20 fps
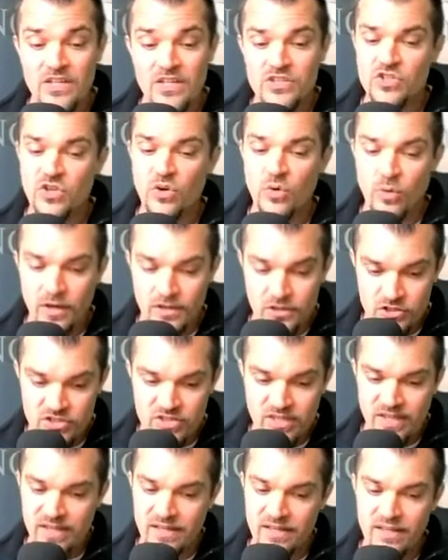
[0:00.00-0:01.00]
So,
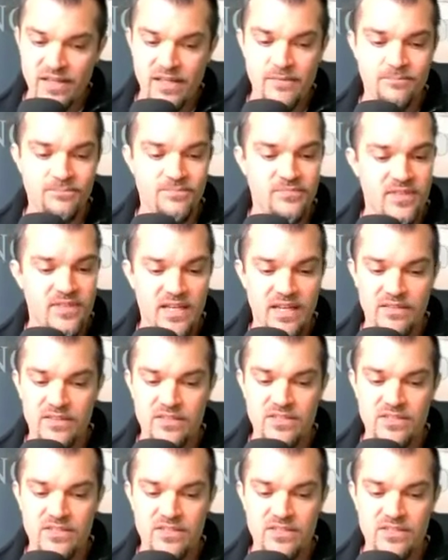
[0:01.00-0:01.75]
understanding that